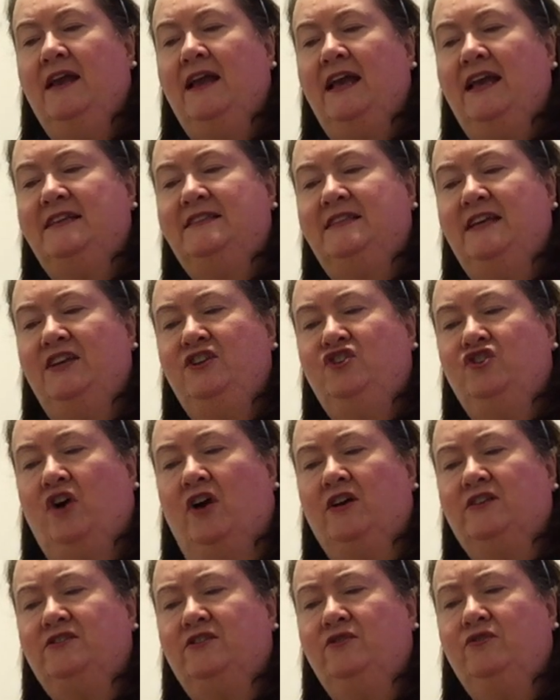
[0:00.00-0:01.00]
As they
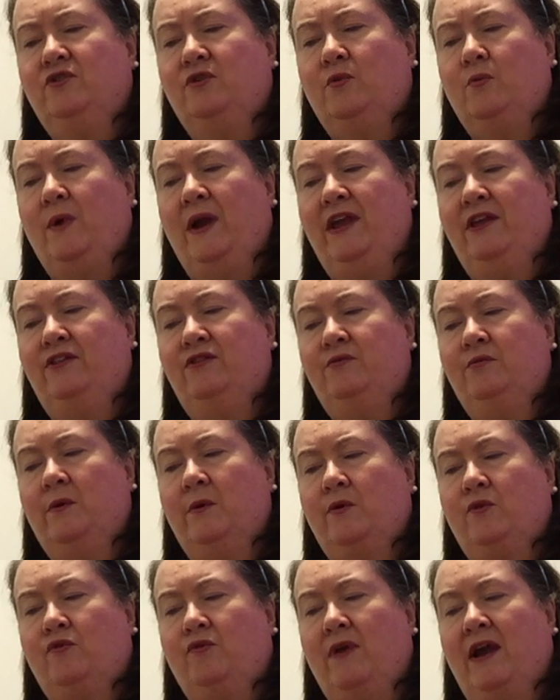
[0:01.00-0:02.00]
jostled their way through a
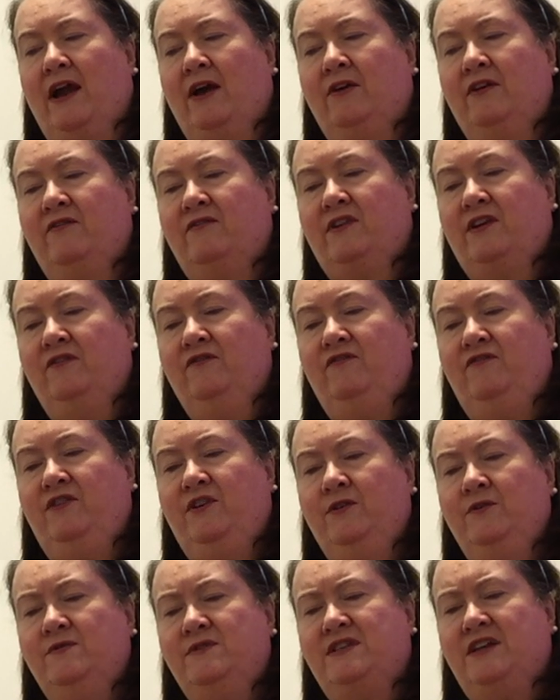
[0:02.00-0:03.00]
crowd of
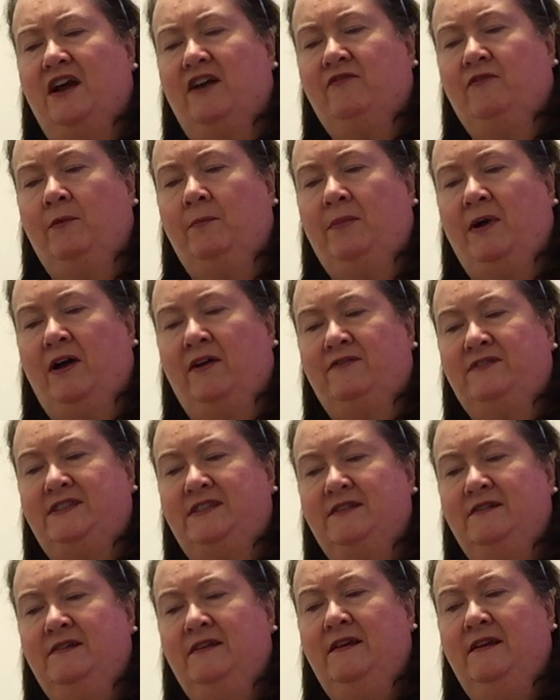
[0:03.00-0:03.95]
confused Hufflepuffs,